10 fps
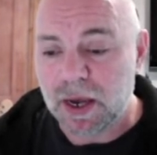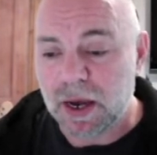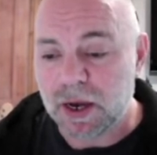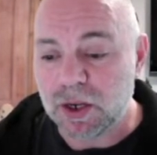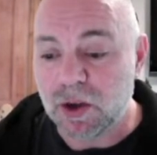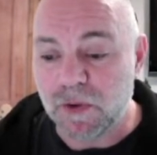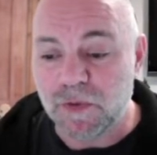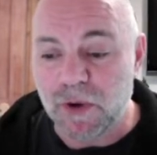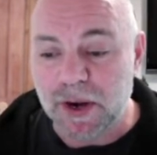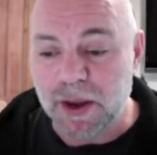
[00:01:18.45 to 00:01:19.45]
You can
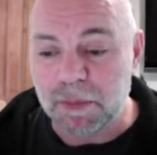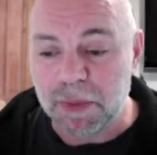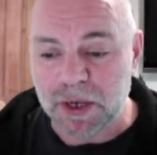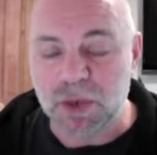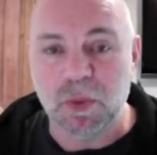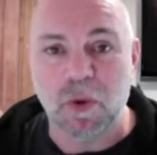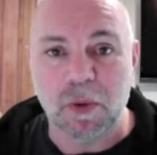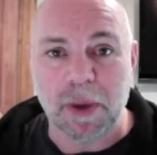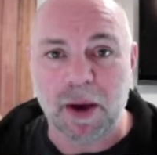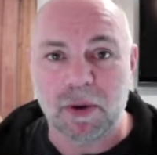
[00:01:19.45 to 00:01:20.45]
find out much more
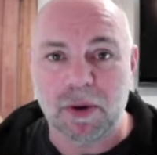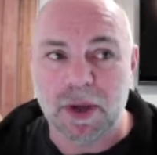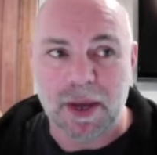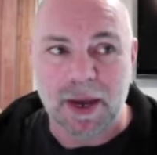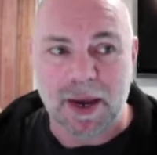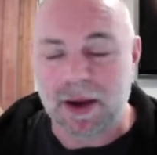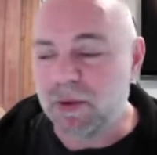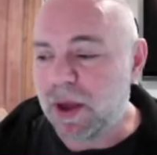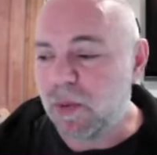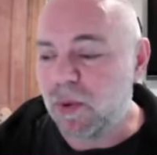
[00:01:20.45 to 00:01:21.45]
about how
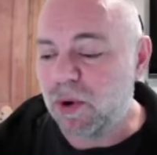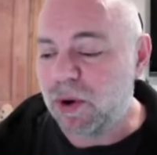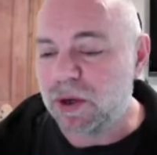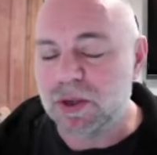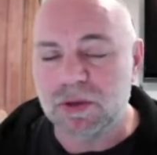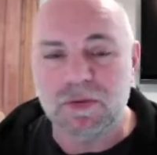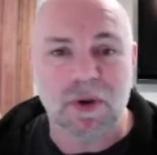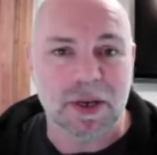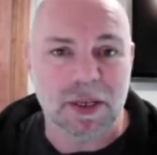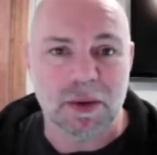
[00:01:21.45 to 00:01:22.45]
that works, the
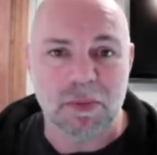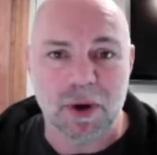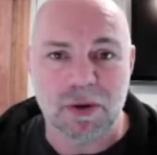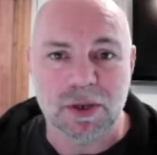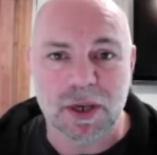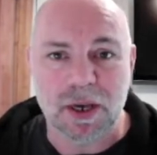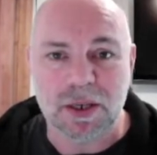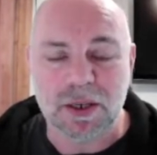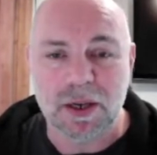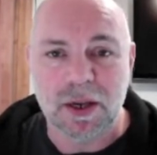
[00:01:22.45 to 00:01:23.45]
writing
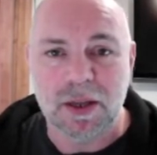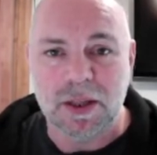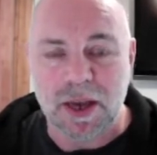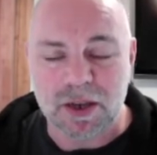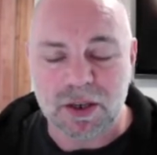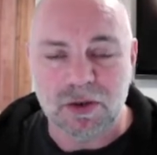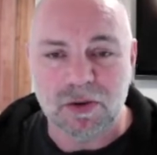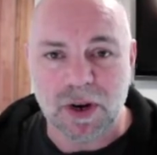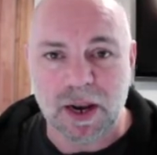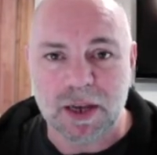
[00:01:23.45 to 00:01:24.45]
process, the
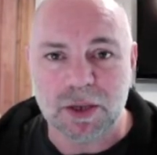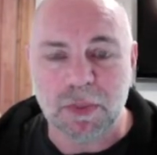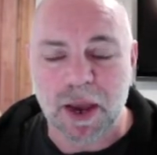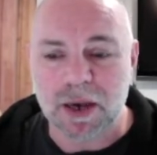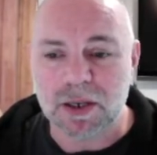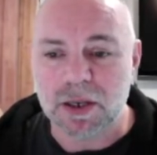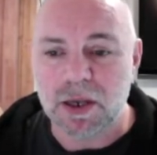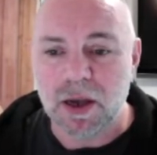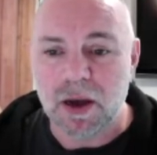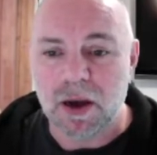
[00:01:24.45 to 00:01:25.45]
editorial aspects,
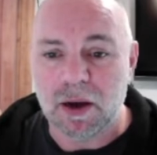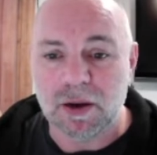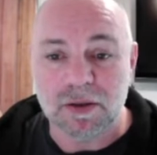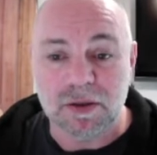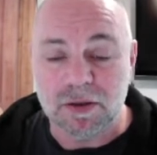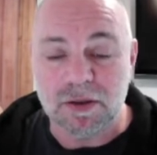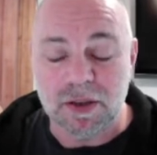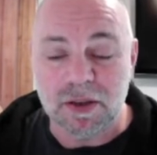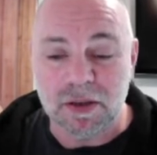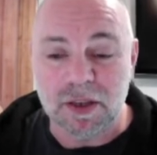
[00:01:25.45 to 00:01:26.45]

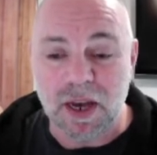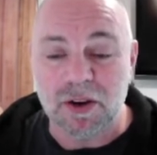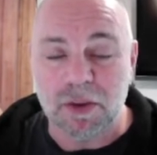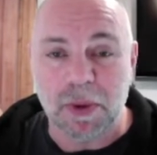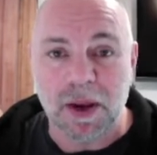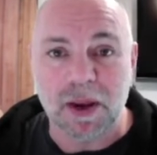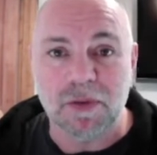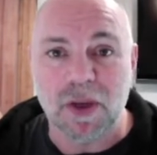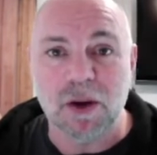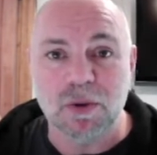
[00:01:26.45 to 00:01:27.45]
the underpinning
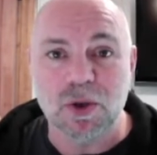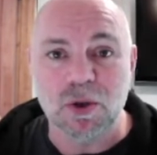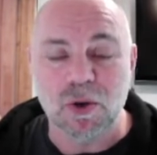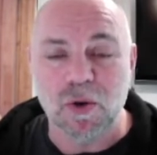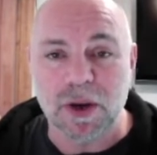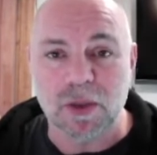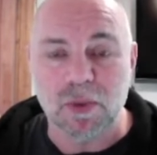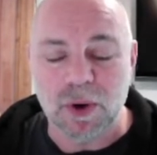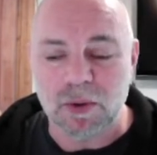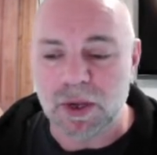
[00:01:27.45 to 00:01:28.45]
of the whole story and the
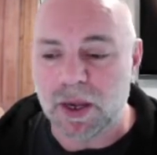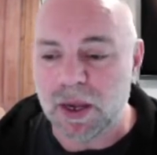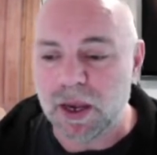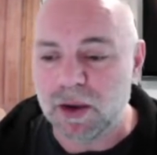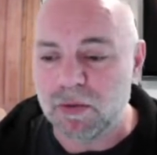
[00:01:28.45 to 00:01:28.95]
world that it